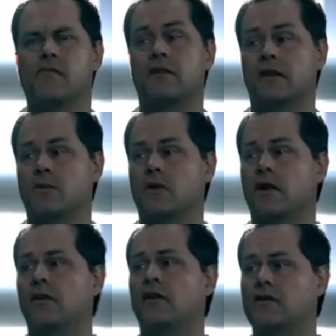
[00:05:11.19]
I think that's why I
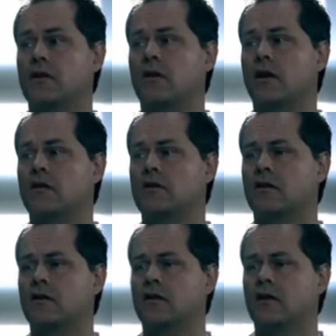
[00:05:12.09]
find it so hard
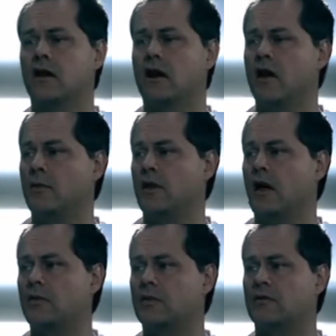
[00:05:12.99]
to open
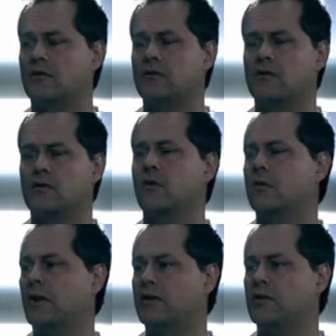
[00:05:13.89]
up and talk
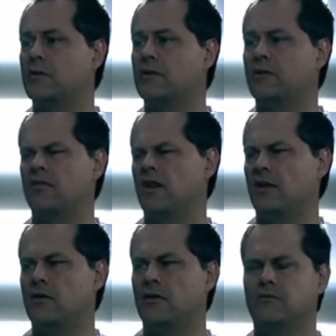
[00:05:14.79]
about it with
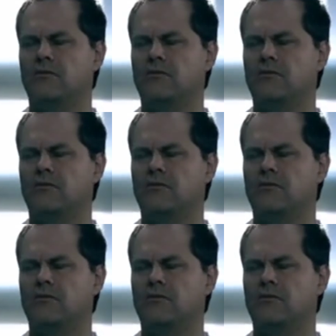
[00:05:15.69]
you and